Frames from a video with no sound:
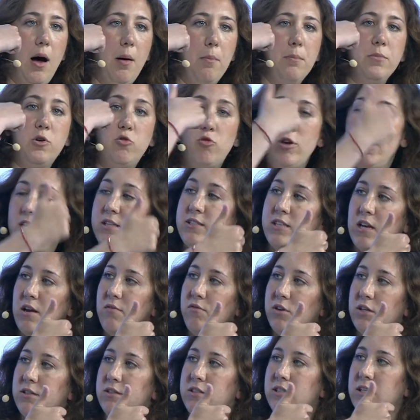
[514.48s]

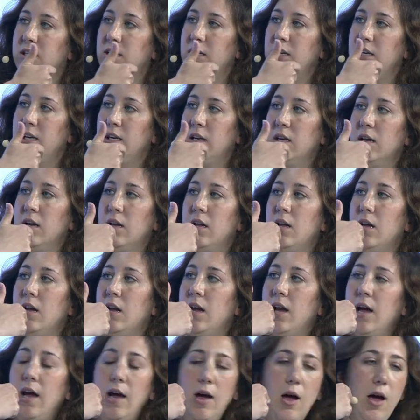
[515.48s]
creativity,
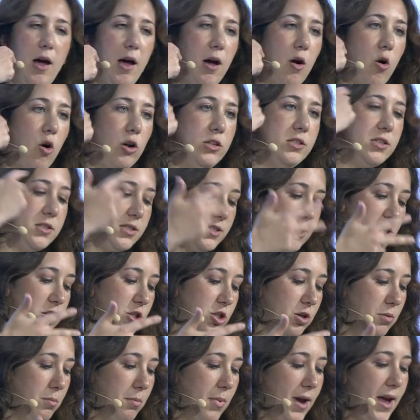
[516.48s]
on
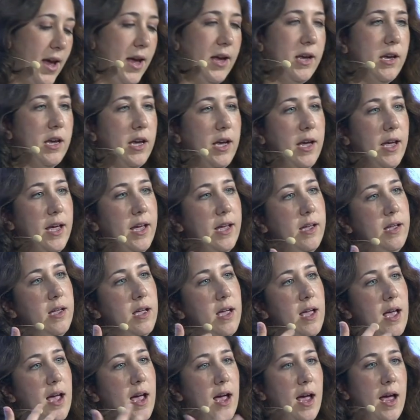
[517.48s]
decision-making,
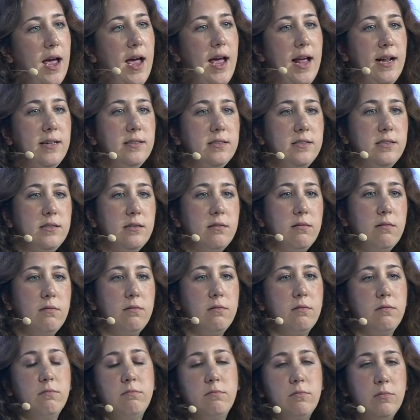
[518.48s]
and
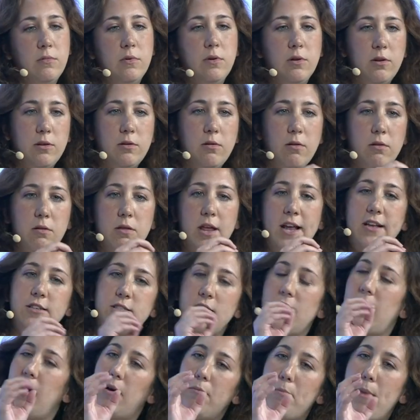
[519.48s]
things
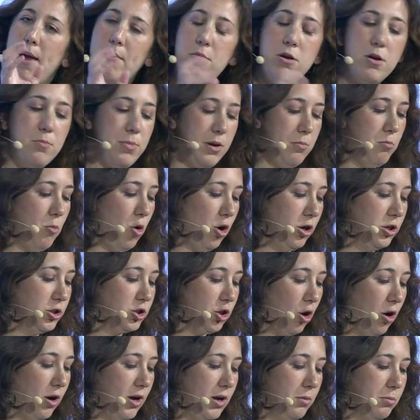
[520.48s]
that are maybe a bit more
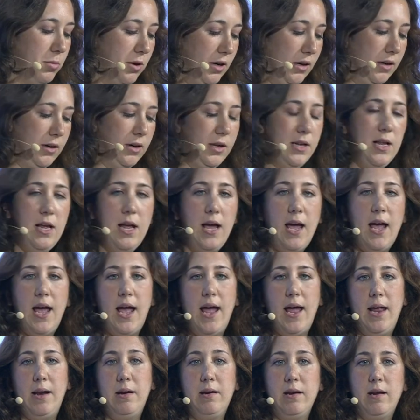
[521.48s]
enjoyable.
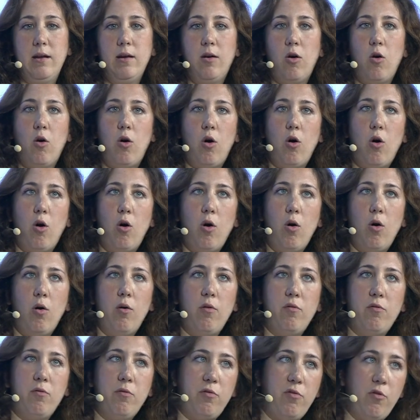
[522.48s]
And
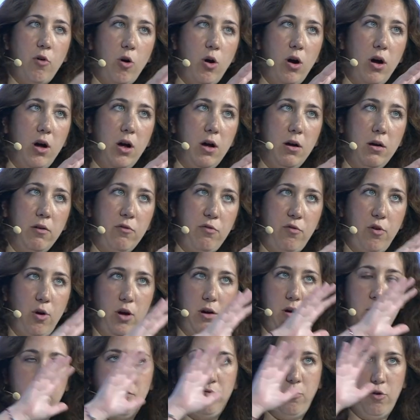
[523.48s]

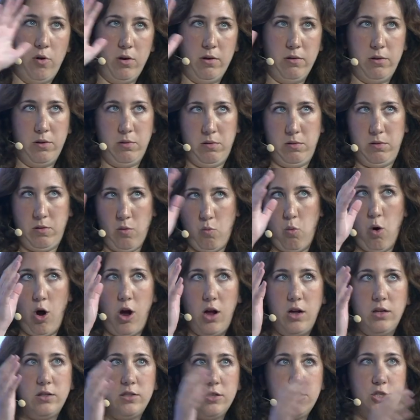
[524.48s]
for the
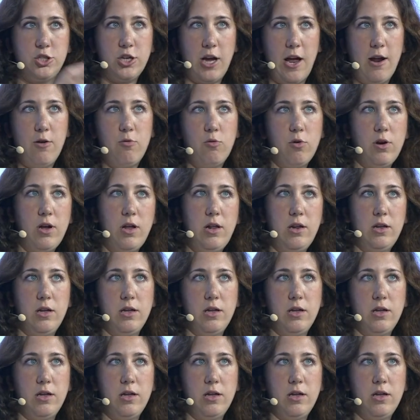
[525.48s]
world in general,